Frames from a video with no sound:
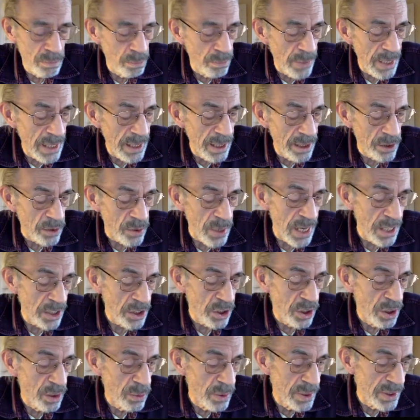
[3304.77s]
main
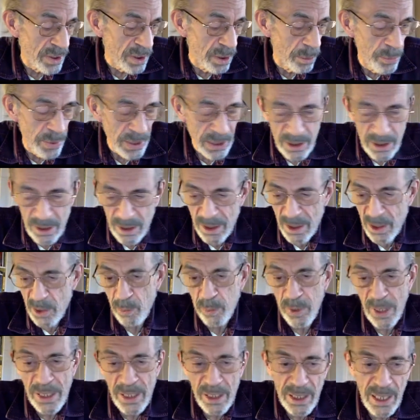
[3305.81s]
attraction was the big
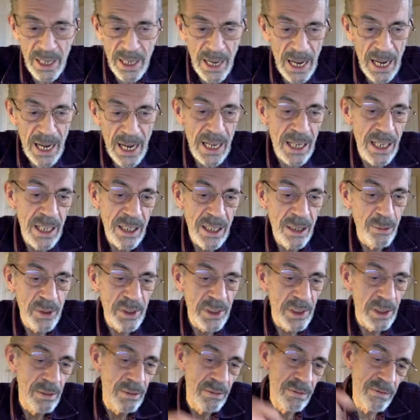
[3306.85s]
display they had, and it
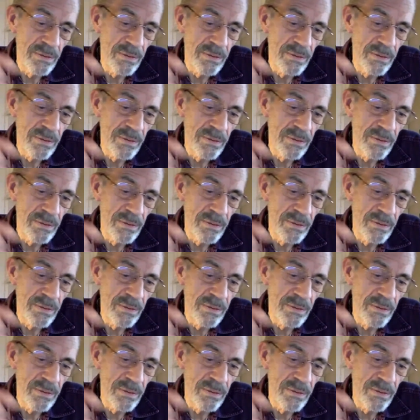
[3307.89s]
was a